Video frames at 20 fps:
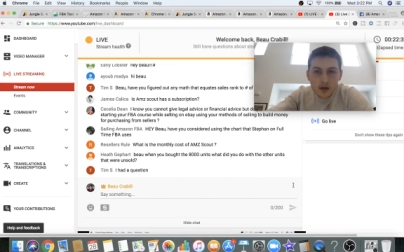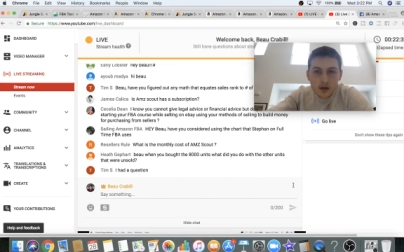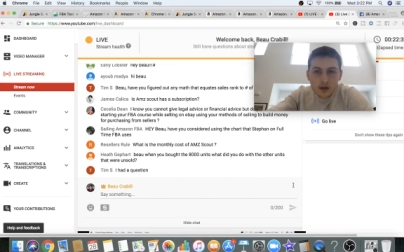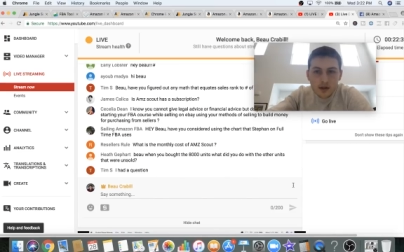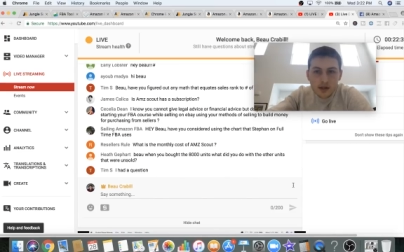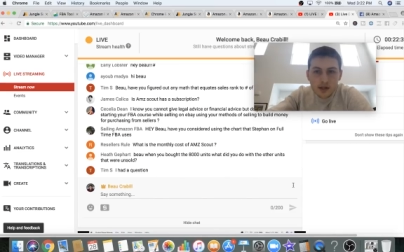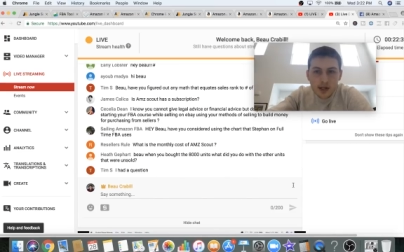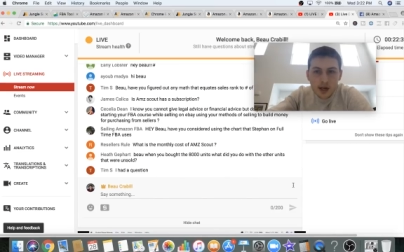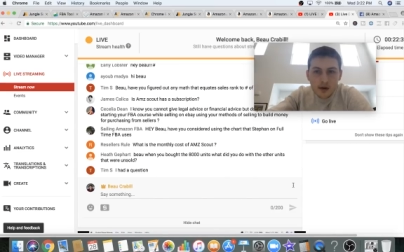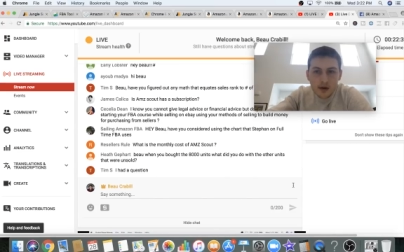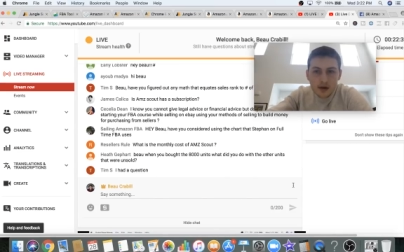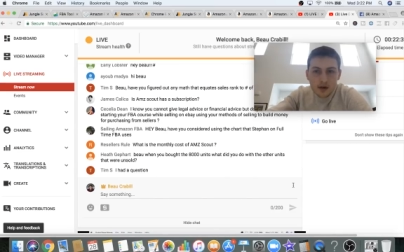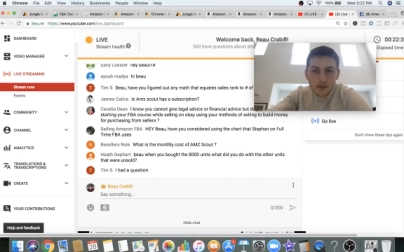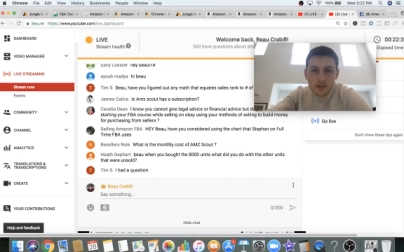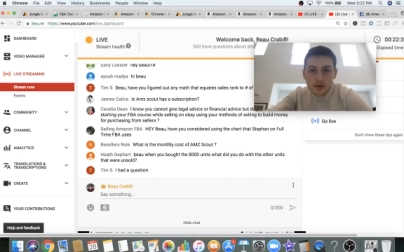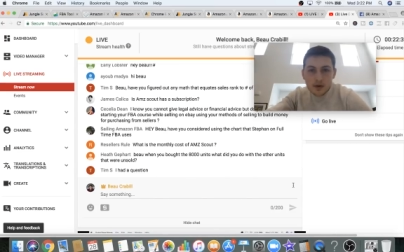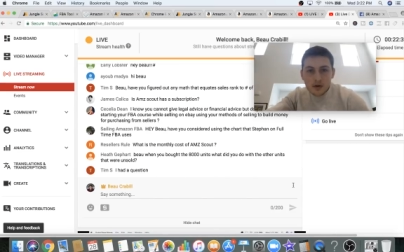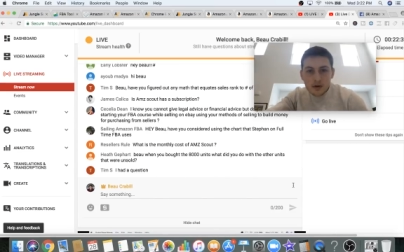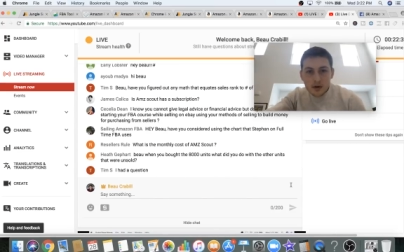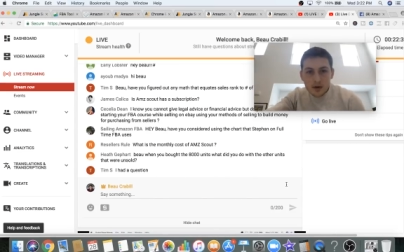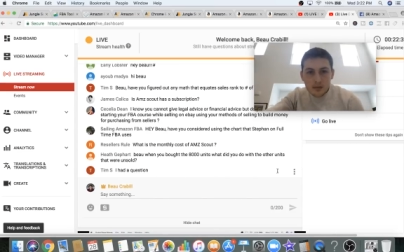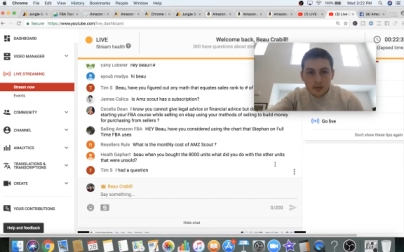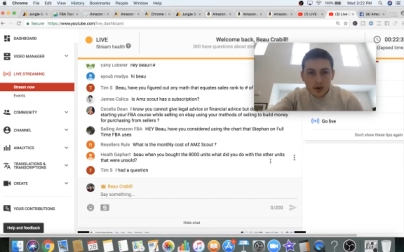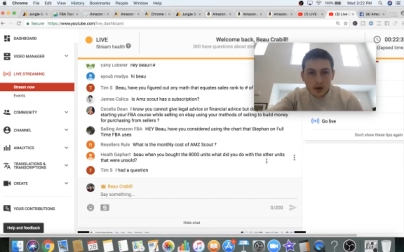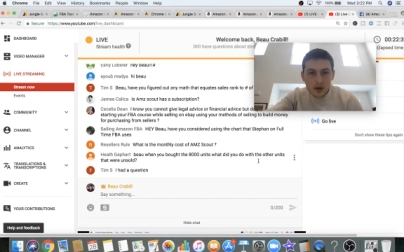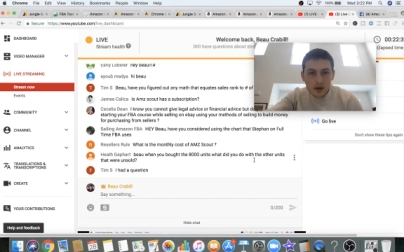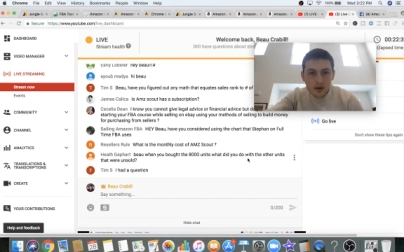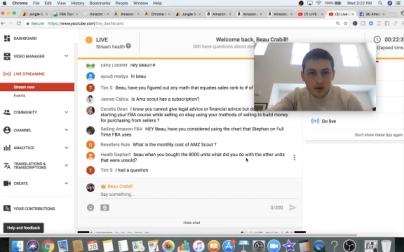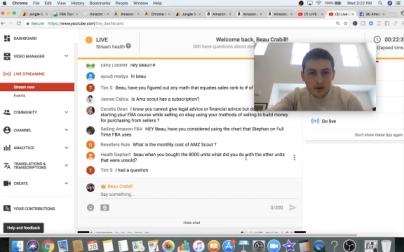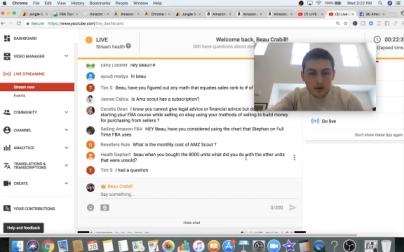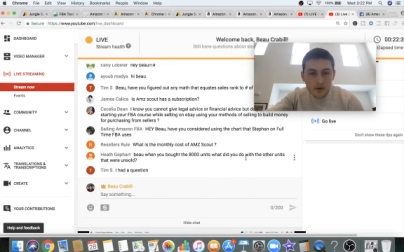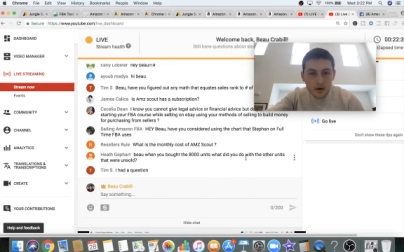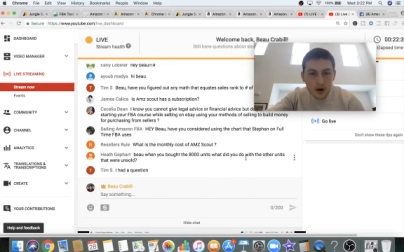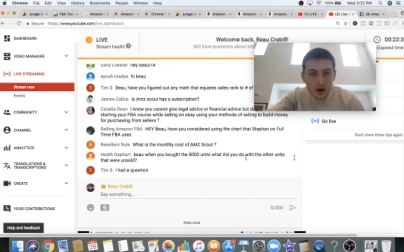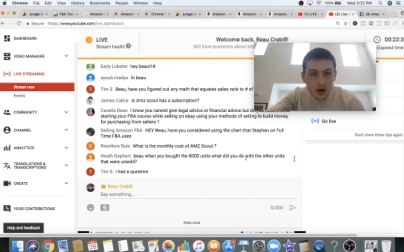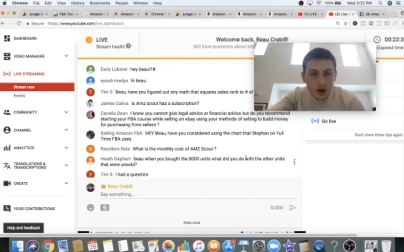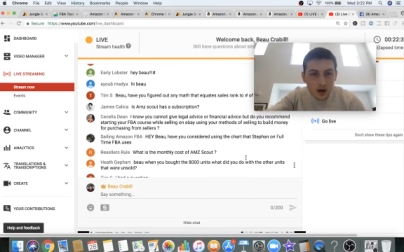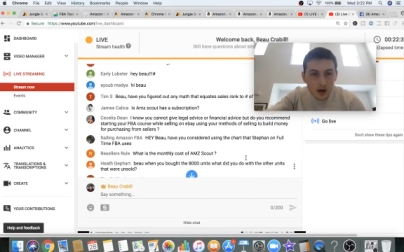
selling to build money for